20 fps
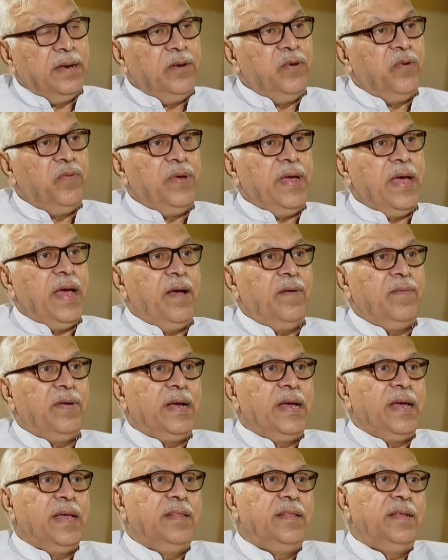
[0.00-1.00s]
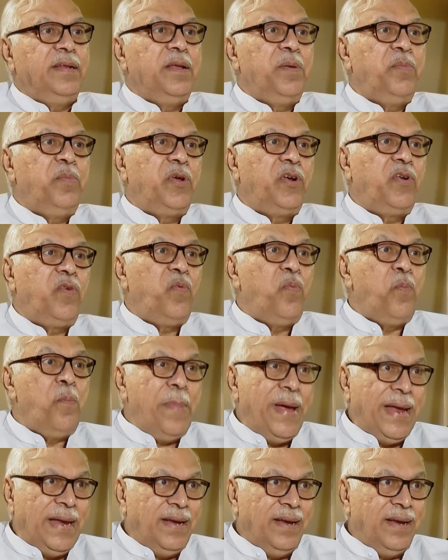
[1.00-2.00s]
do we have against the number of
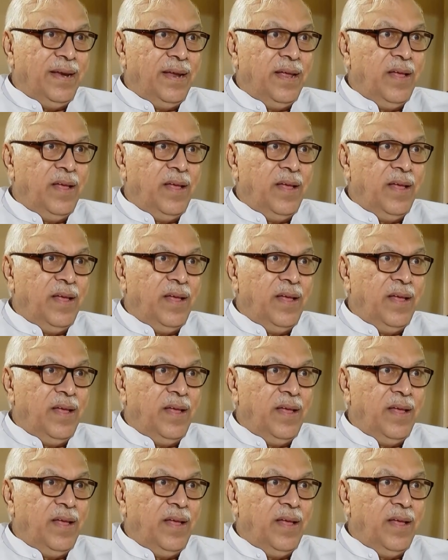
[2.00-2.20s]
men?